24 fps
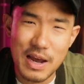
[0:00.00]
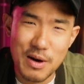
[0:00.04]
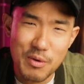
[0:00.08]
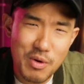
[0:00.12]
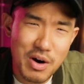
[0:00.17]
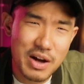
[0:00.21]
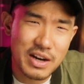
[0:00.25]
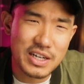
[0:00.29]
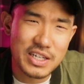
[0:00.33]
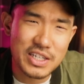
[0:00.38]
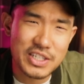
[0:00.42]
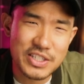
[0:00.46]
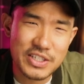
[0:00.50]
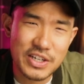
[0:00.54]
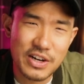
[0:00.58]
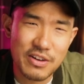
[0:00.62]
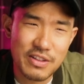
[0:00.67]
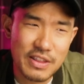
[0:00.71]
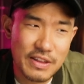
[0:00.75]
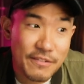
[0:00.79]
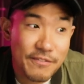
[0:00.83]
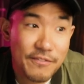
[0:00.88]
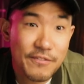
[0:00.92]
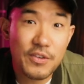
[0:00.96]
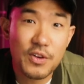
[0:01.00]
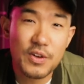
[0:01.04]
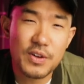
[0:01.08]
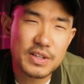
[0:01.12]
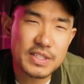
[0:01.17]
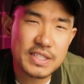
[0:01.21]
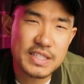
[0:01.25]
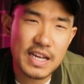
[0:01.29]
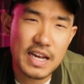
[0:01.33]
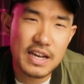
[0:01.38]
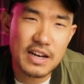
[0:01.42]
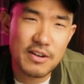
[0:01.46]
and I wanted to show the full
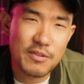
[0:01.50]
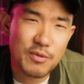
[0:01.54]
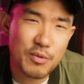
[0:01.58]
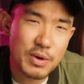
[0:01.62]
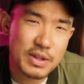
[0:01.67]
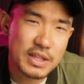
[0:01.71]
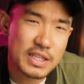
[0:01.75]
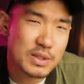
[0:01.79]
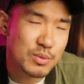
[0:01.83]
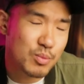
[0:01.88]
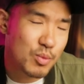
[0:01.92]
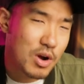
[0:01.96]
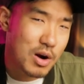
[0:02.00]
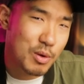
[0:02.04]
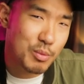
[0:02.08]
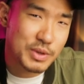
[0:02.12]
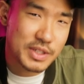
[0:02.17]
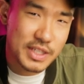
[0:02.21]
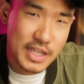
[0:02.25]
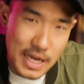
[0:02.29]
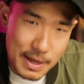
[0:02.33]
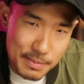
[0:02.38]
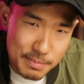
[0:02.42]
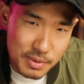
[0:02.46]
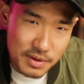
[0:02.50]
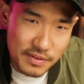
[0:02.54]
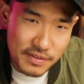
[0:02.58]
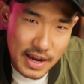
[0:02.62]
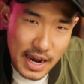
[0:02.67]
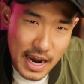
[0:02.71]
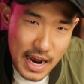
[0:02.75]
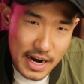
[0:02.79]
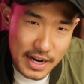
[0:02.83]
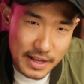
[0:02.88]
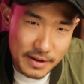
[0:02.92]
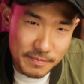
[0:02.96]
extent of what this water was capable
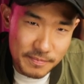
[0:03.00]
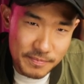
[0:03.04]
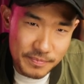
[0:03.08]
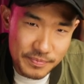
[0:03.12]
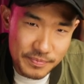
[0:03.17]
of adding.